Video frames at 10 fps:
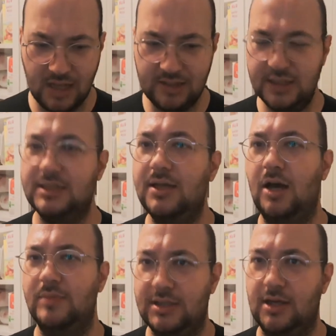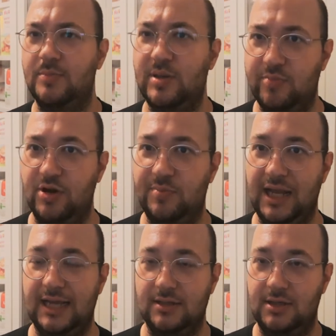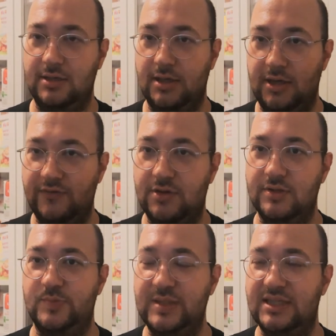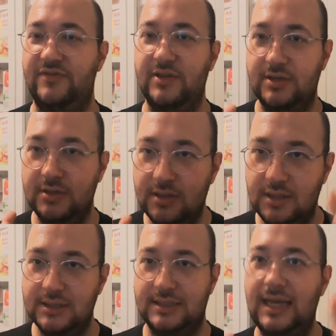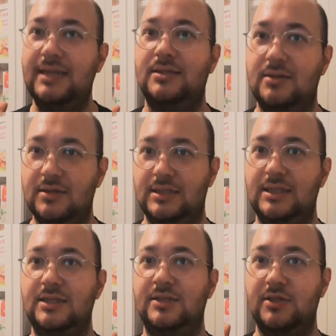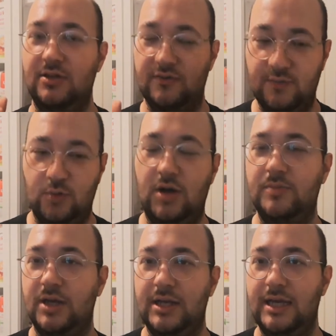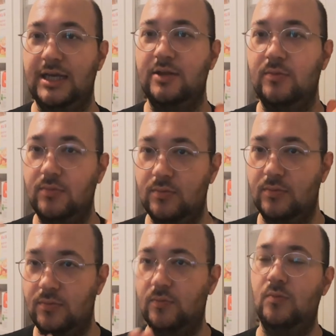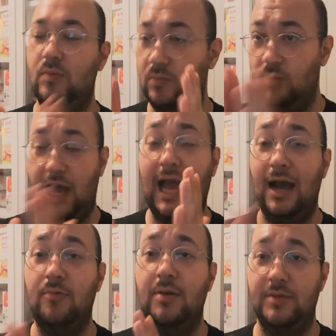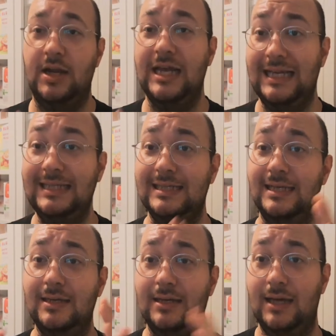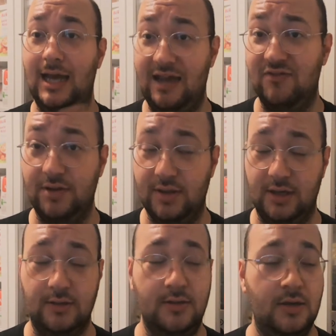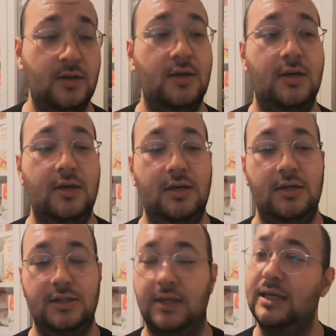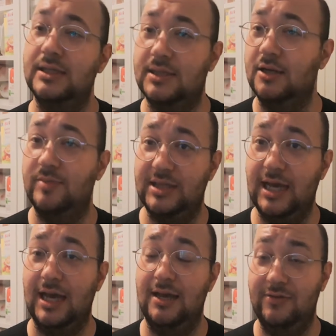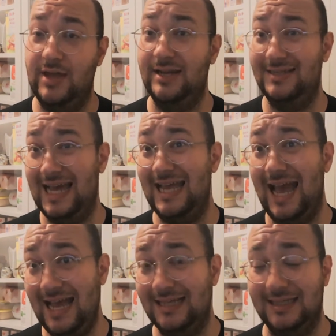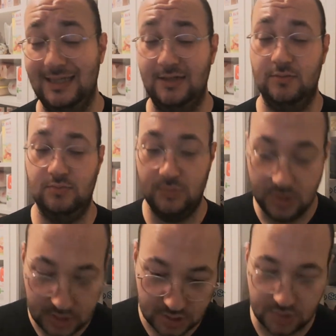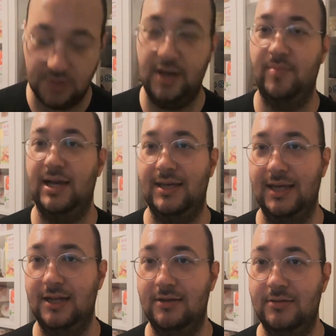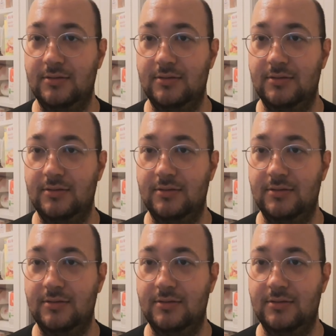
This time is going to be pre-planned. Like, I've got specific set ideas of what I'm going to eat, how I'm going to eat it, everything. So that's going to be that. And then day 18, straight back in